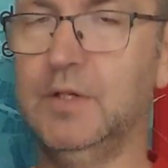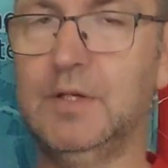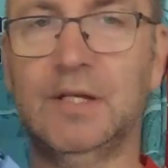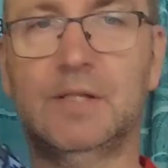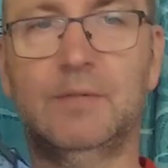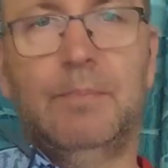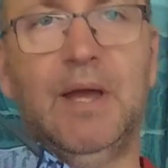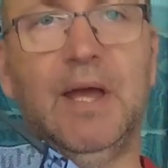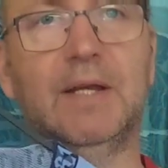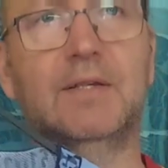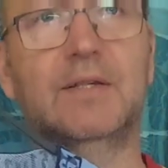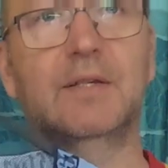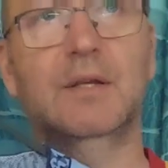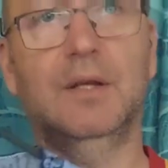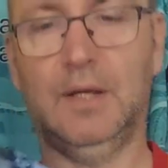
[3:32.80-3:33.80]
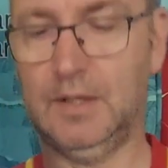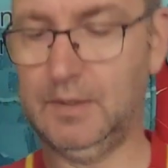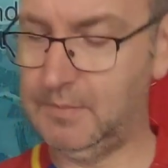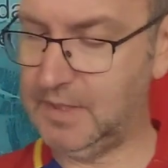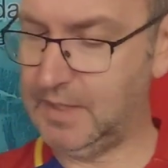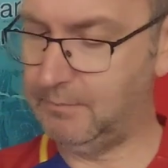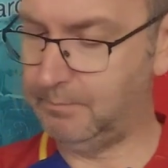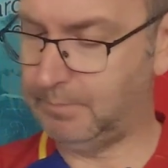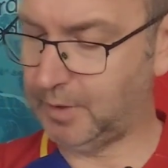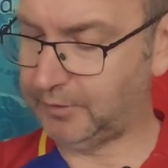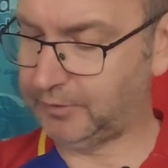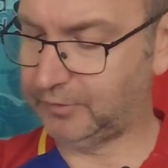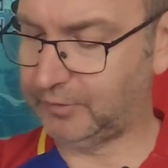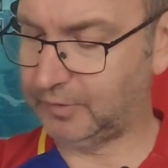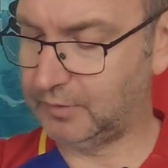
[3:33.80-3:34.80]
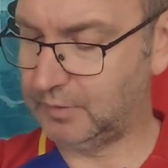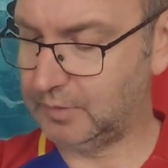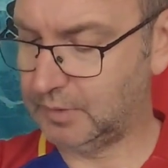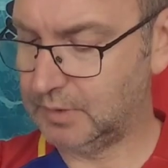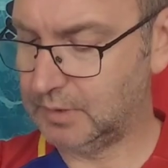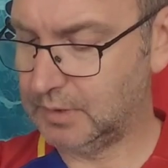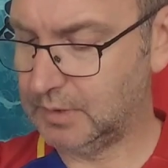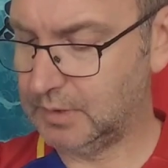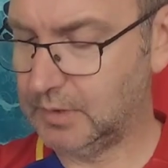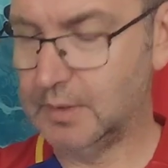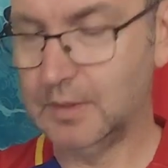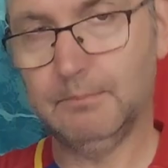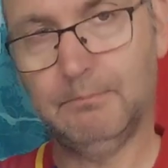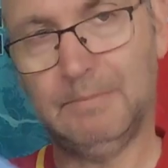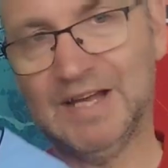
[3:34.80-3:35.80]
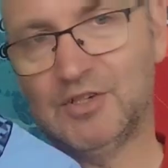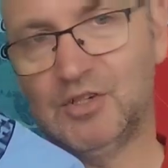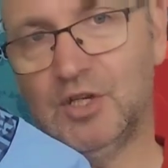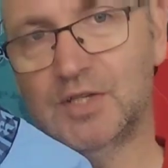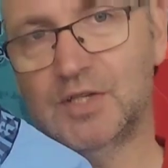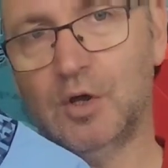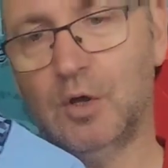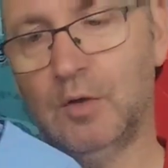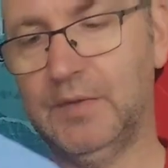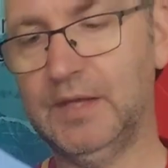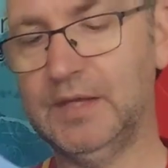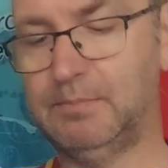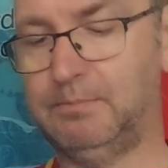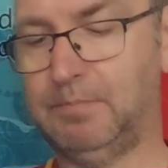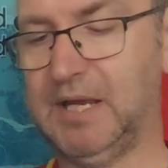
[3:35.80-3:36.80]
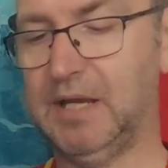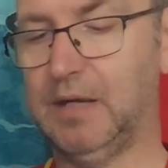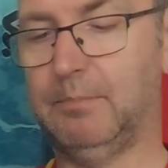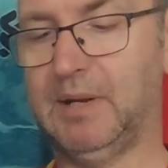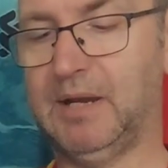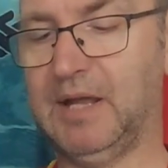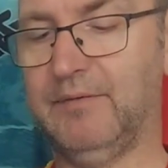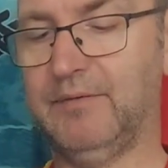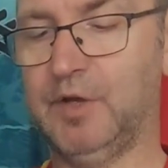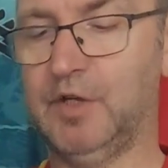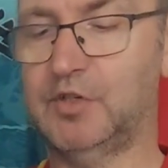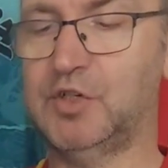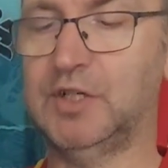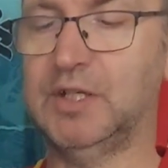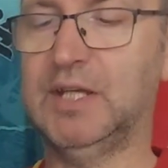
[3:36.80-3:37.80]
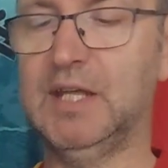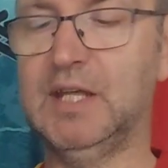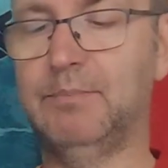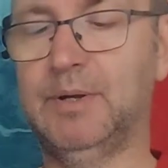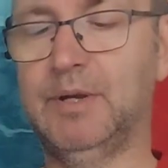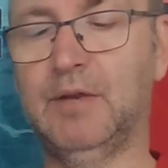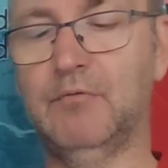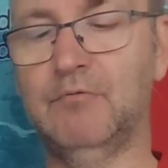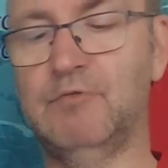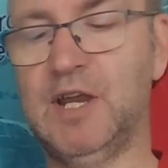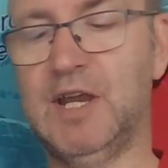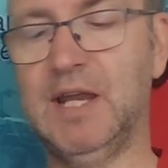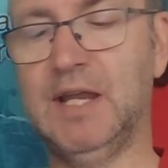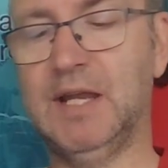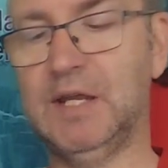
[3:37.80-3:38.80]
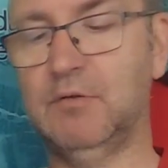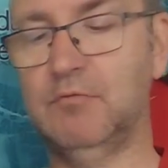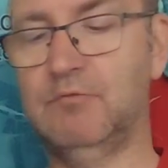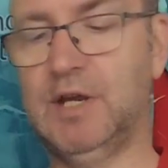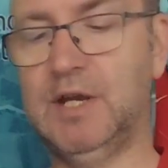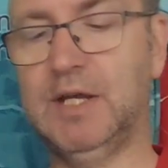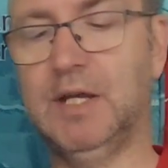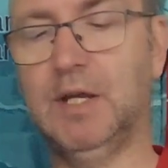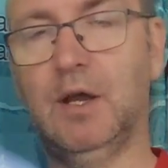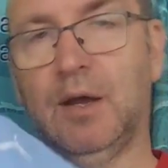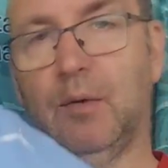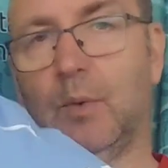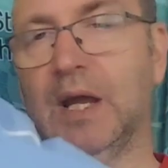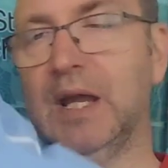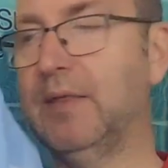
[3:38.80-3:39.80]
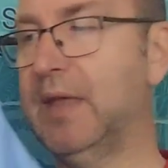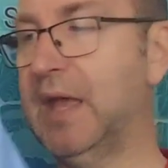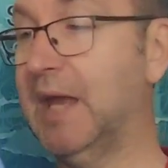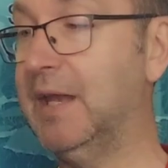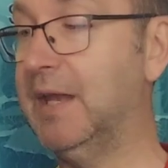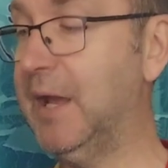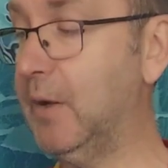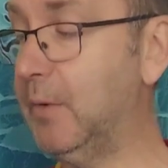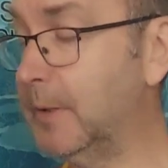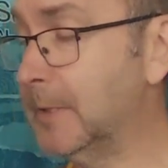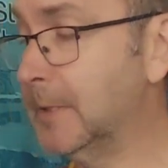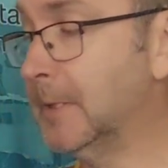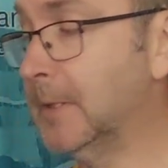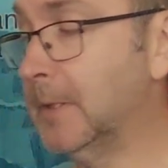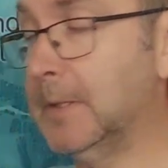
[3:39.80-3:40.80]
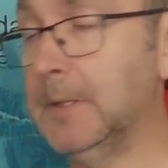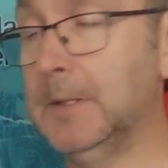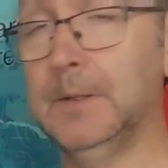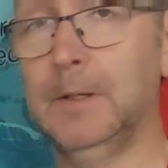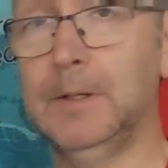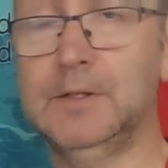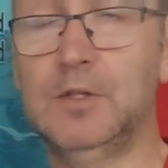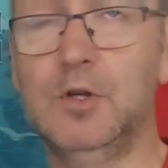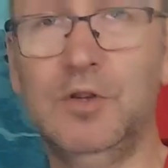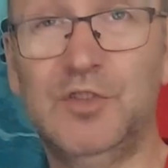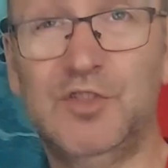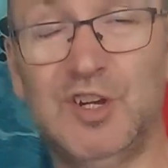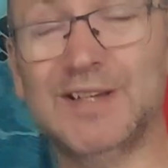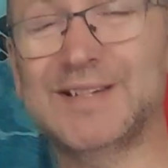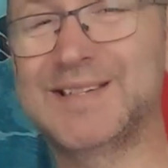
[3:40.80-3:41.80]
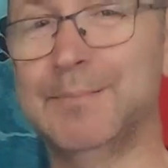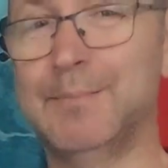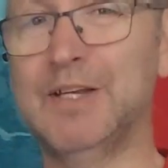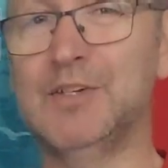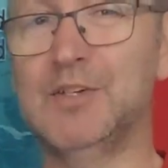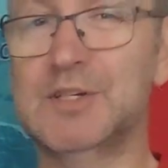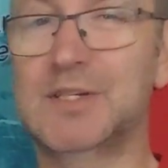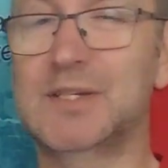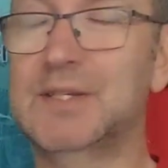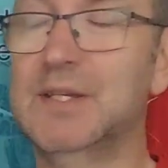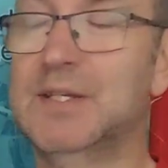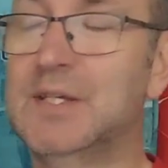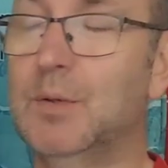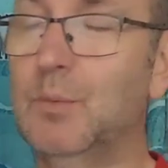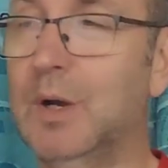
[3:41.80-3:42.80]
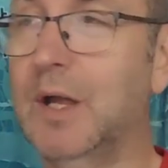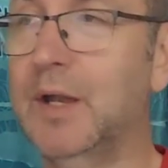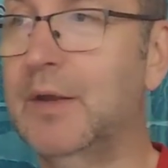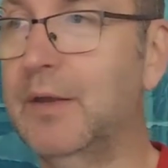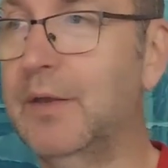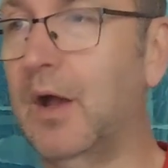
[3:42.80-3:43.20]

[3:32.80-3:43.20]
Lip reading: you'd expect, embossed badges on this being a player version, keeping it really lightweight there. Now, it's not just the Manchester City one